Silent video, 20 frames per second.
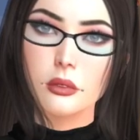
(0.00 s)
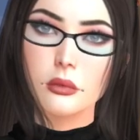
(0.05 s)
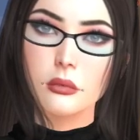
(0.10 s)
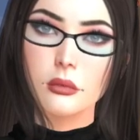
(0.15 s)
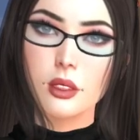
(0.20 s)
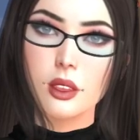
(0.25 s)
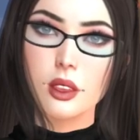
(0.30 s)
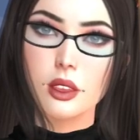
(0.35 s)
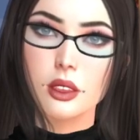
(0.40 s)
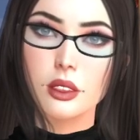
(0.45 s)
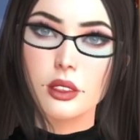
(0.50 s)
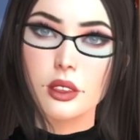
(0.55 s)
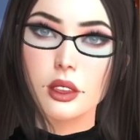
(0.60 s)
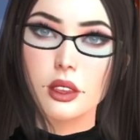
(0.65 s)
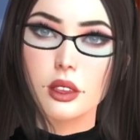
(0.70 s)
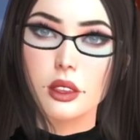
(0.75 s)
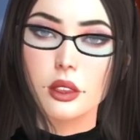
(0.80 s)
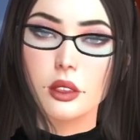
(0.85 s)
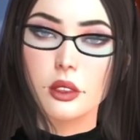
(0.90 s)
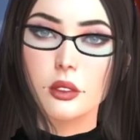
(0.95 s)
Where you have
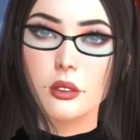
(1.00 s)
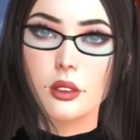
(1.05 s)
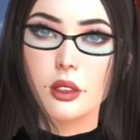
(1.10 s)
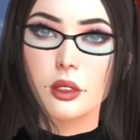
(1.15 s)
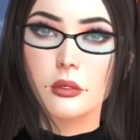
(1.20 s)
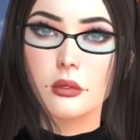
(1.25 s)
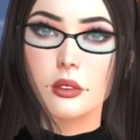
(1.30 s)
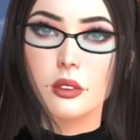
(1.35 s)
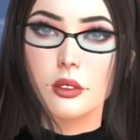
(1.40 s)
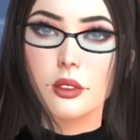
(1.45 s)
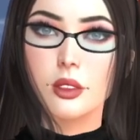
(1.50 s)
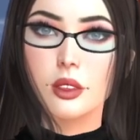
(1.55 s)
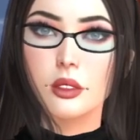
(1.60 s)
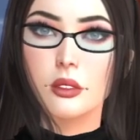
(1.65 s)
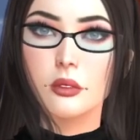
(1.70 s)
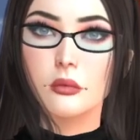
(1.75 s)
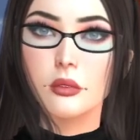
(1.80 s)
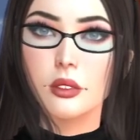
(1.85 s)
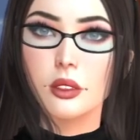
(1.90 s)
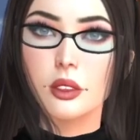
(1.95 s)
those profiles that just
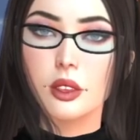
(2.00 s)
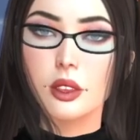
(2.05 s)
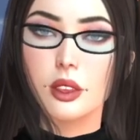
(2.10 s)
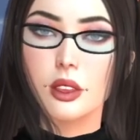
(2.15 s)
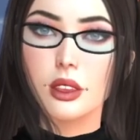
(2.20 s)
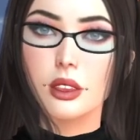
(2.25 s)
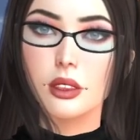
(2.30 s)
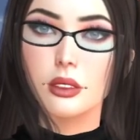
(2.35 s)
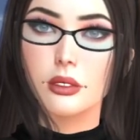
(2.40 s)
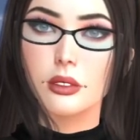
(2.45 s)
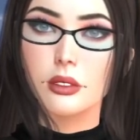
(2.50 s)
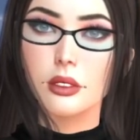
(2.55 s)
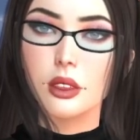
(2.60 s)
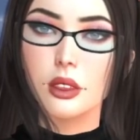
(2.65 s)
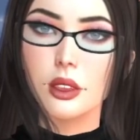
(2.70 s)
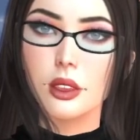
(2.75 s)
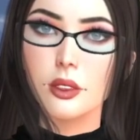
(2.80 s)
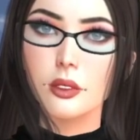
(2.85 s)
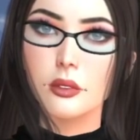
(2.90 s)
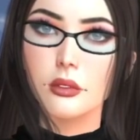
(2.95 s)
have nothing.
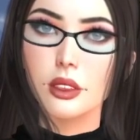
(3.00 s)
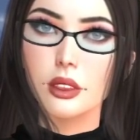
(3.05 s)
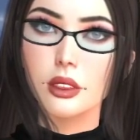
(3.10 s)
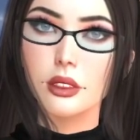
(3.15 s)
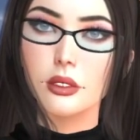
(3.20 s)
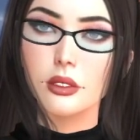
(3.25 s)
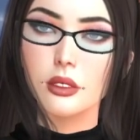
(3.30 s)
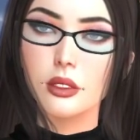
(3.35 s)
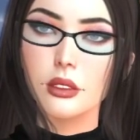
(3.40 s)
Nothing.